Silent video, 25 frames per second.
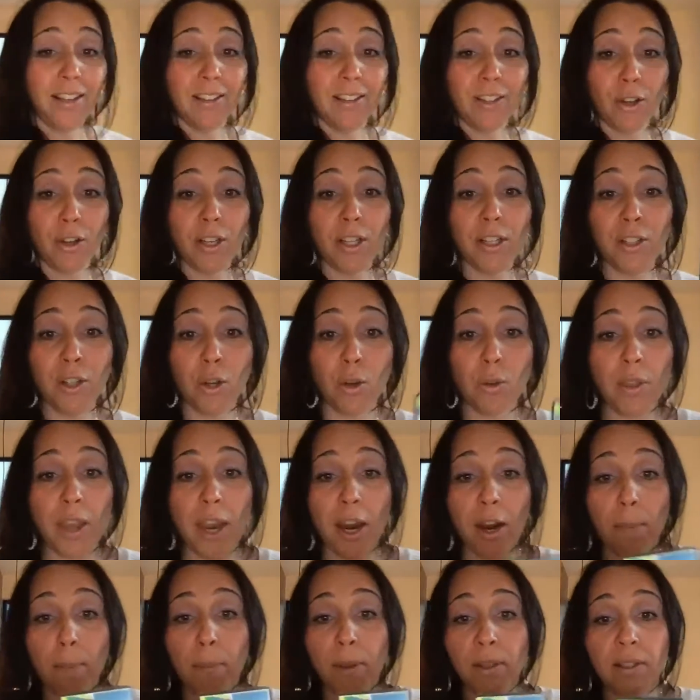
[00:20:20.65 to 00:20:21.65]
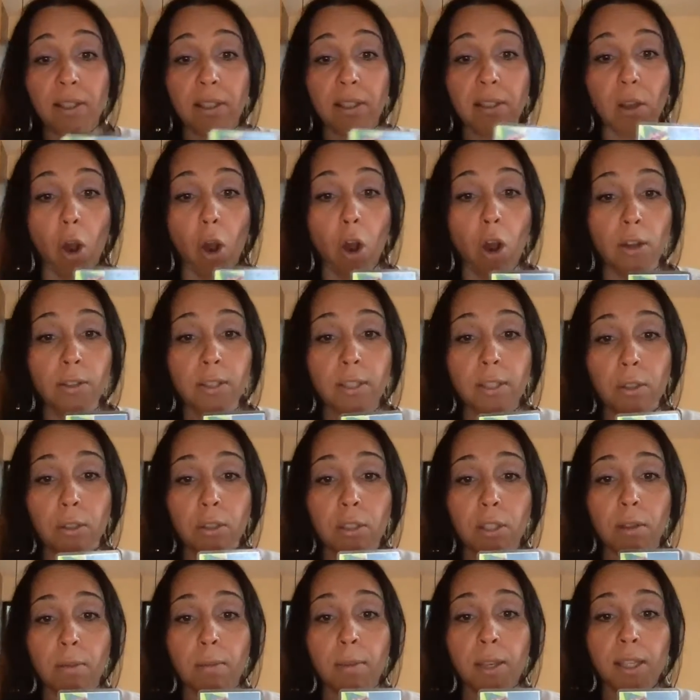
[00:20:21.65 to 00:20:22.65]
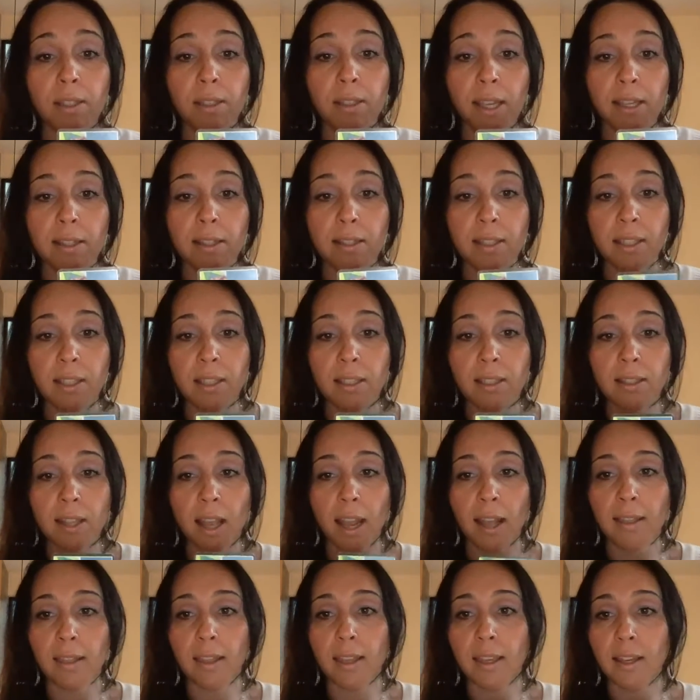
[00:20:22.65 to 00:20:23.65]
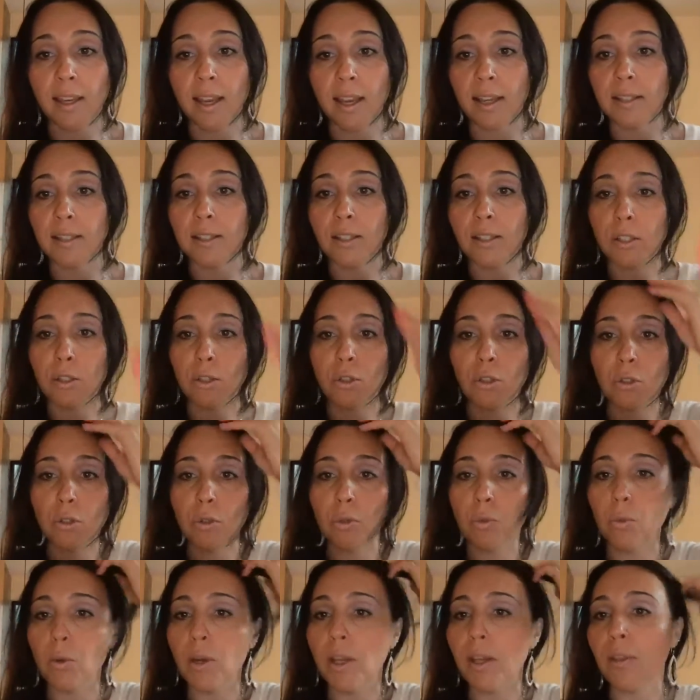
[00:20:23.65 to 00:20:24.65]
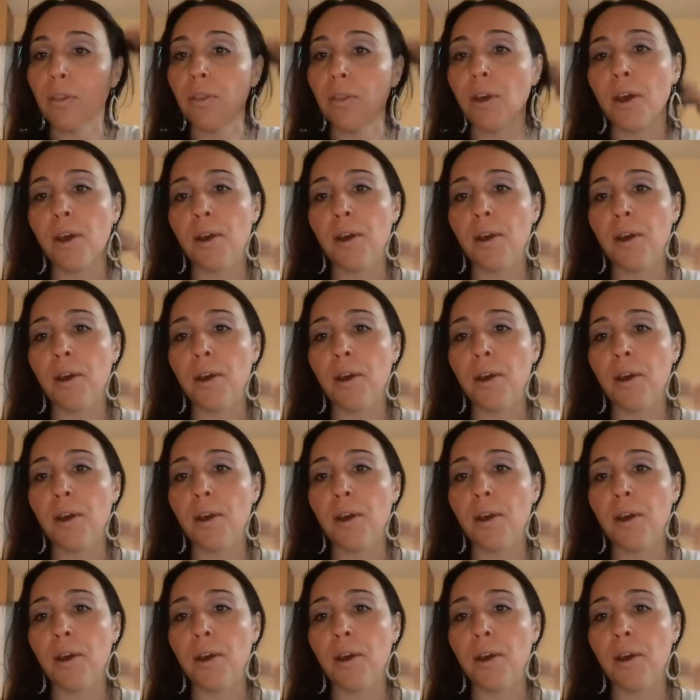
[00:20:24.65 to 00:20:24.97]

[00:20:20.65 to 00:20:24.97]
There is no there. But this also, to me, laziness, I think, has to do with